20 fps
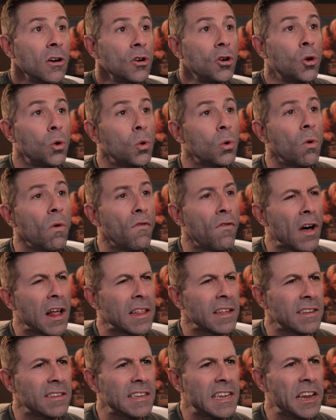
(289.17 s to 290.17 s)
Google
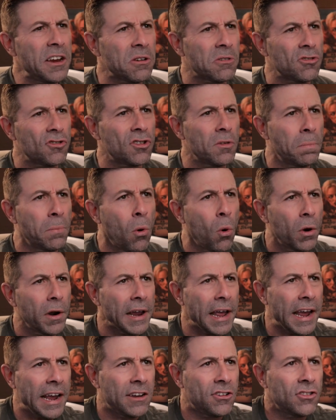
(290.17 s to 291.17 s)
volunteer support
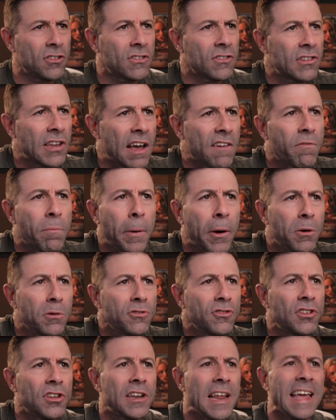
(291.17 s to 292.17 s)
agents have
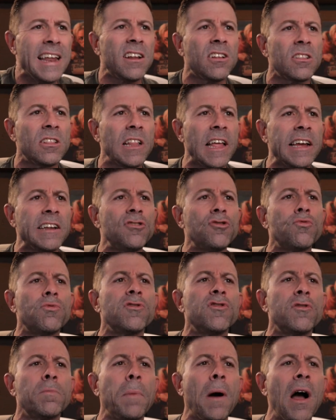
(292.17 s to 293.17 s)
posted an alleged
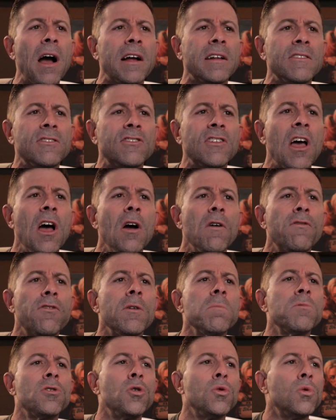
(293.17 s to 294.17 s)
response
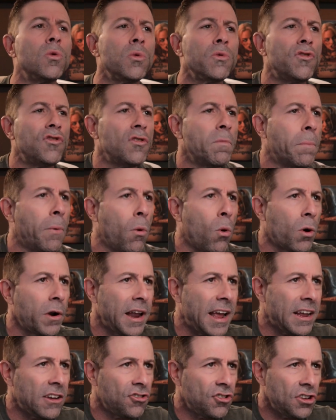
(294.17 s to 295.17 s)
from Google support
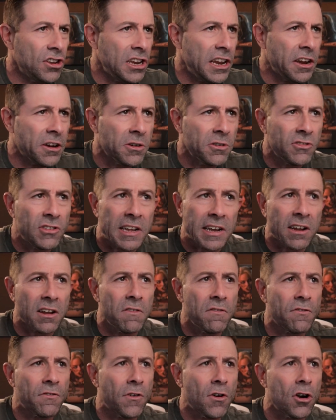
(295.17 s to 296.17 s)
engineers that
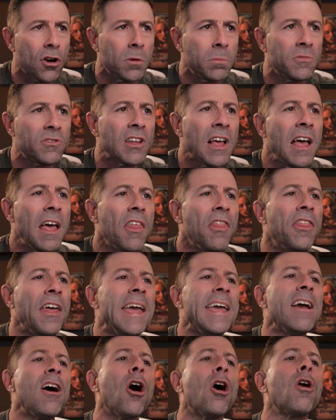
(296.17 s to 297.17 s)
confirms
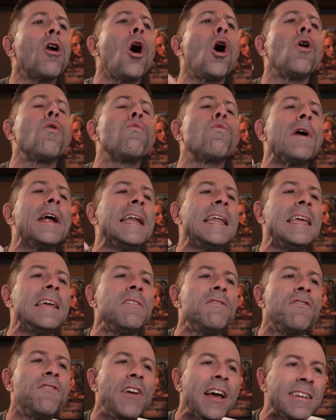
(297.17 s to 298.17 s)
they are already
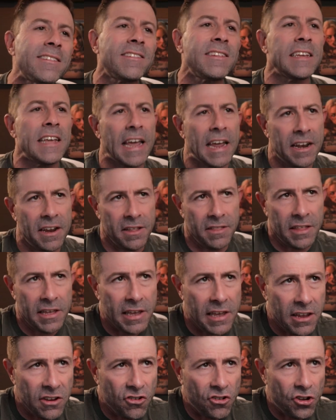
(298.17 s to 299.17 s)
investigating
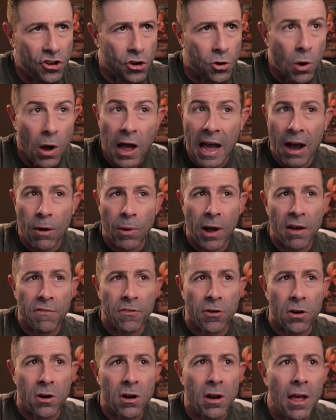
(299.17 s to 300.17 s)
the issue.
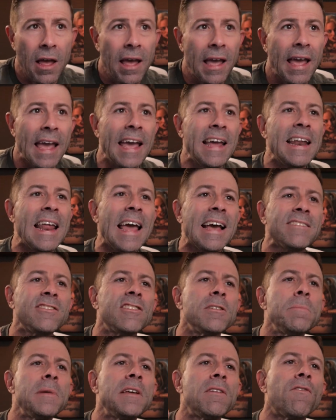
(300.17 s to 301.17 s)
However, an
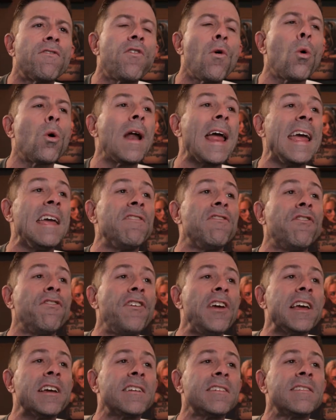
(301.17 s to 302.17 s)
estimate for a
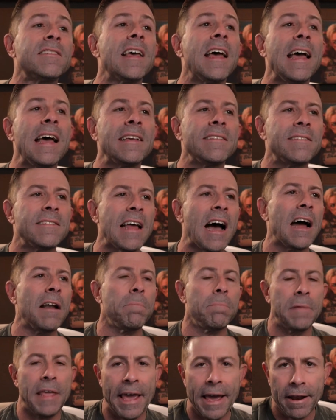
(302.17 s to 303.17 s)
fix has
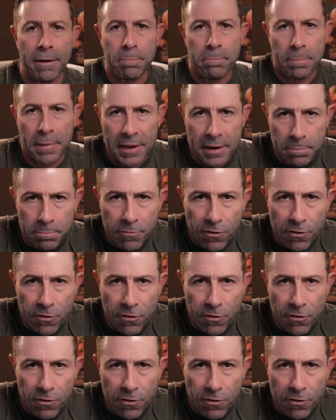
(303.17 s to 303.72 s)
not yet been